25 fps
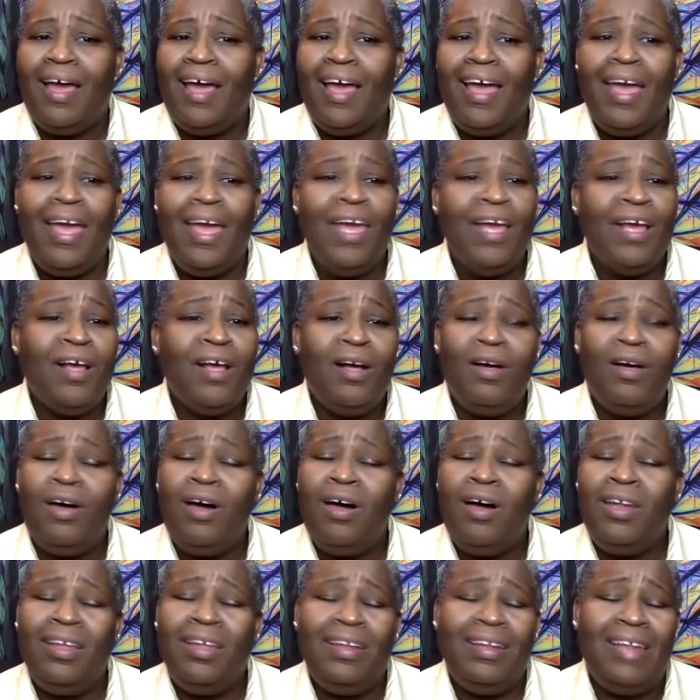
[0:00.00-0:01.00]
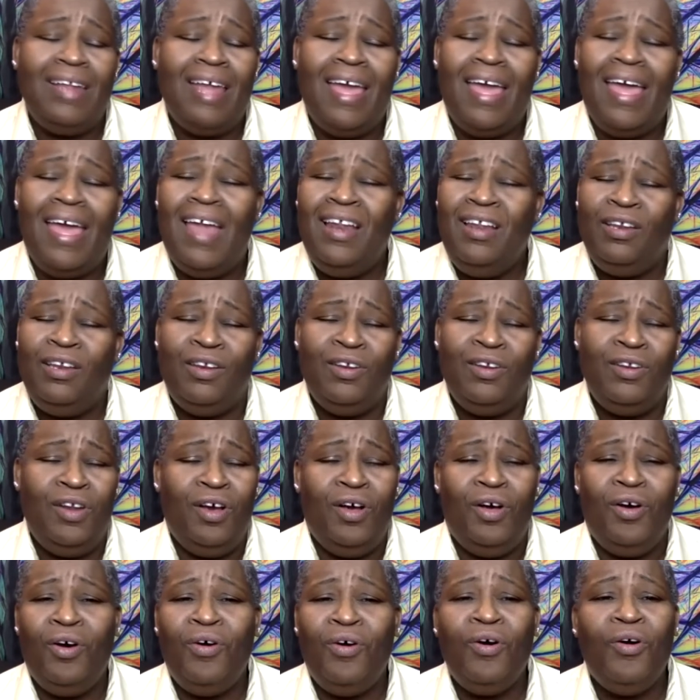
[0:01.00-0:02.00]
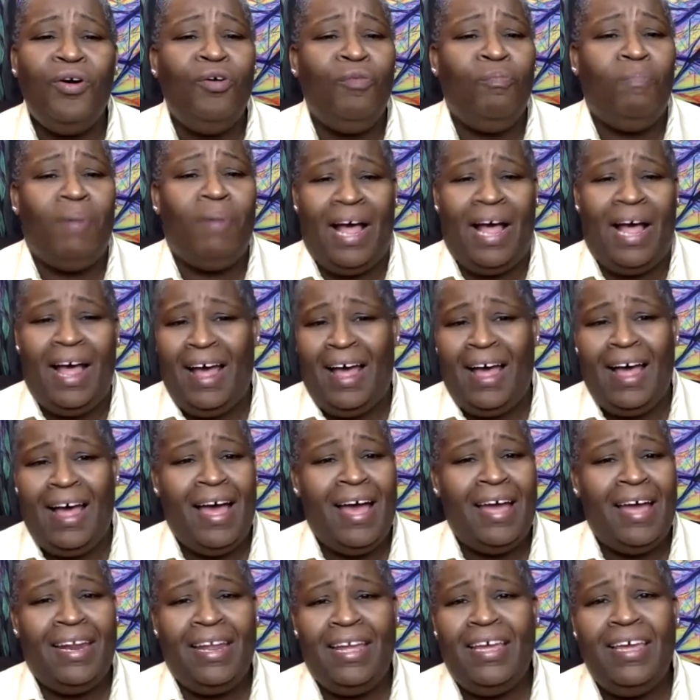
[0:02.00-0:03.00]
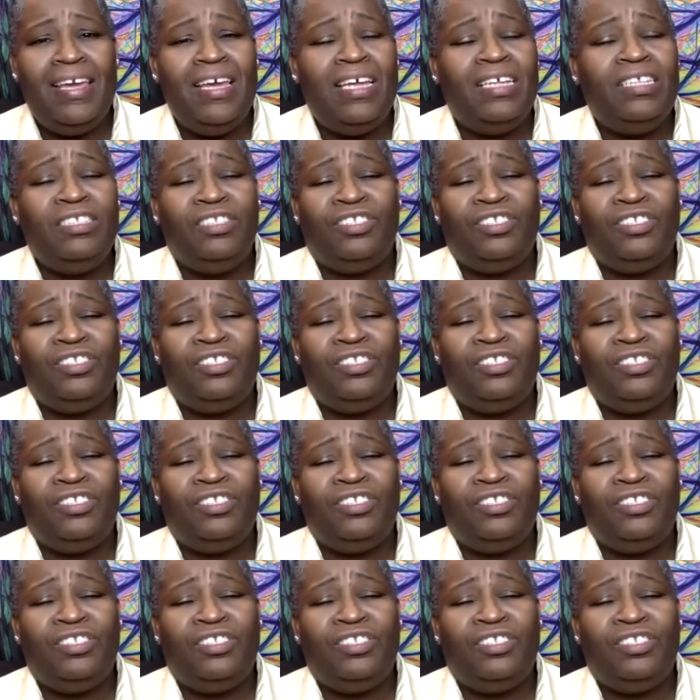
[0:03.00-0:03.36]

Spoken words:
ain't gonna let nobody